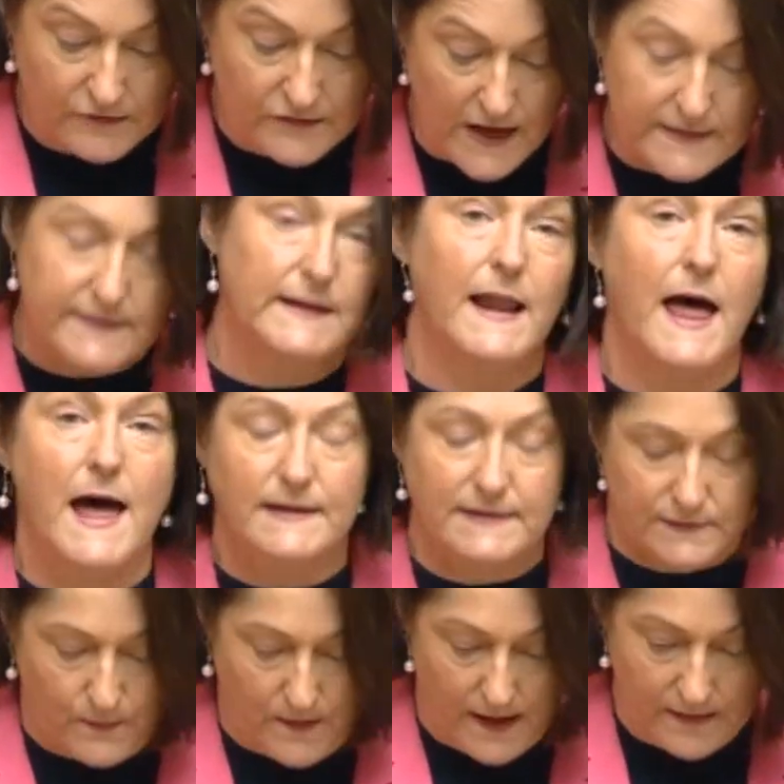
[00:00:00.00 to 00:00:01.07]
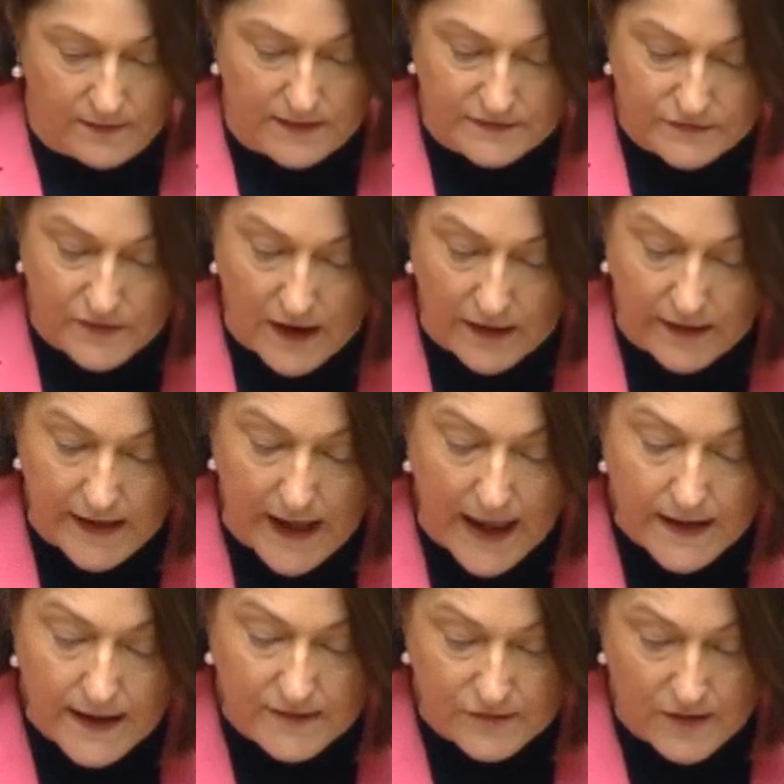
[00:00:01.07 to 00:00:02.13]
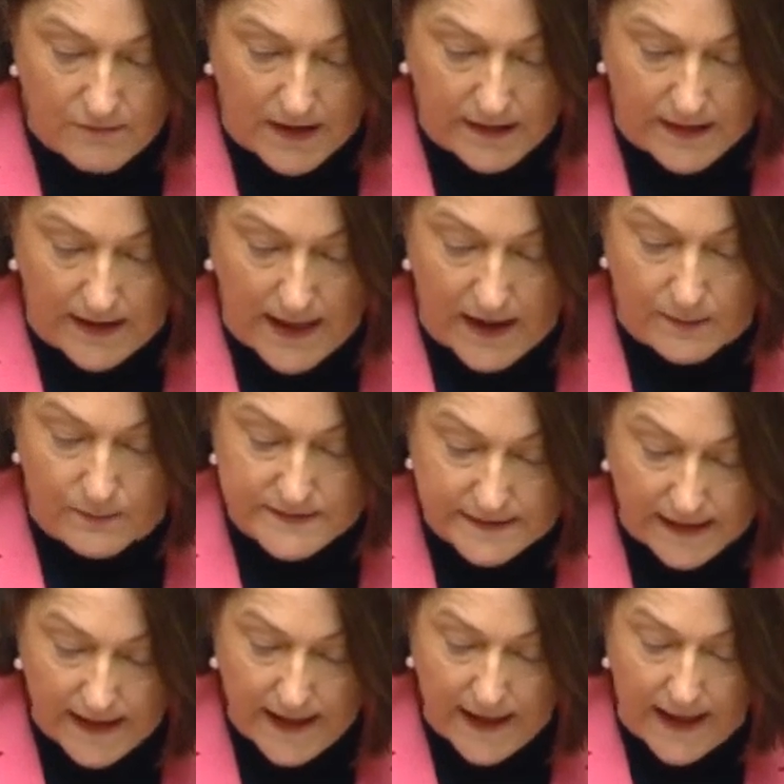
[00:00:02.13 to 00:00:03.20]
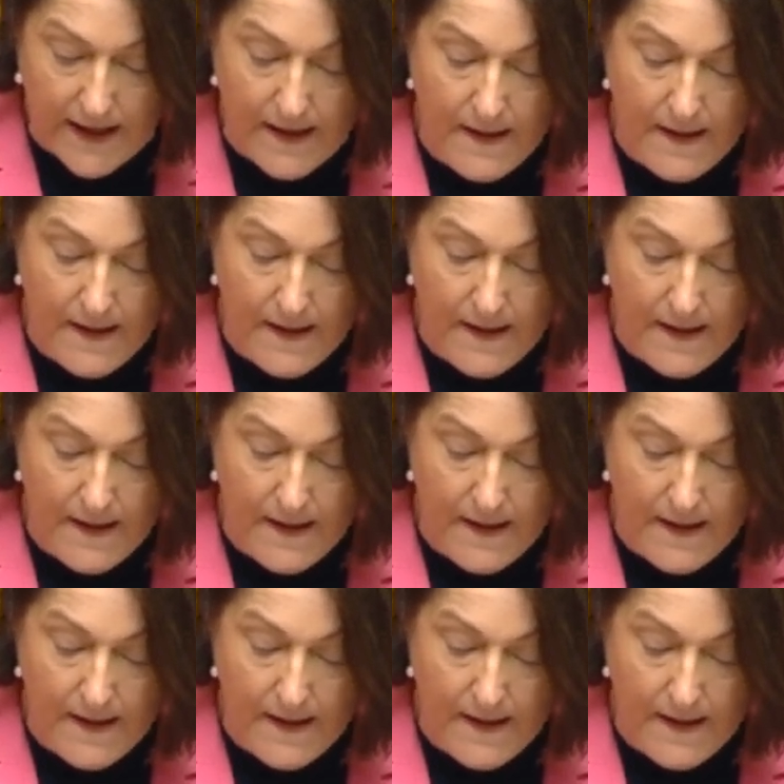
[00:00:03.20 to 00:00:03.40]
Just last week, the Australian Energy Regulator was clear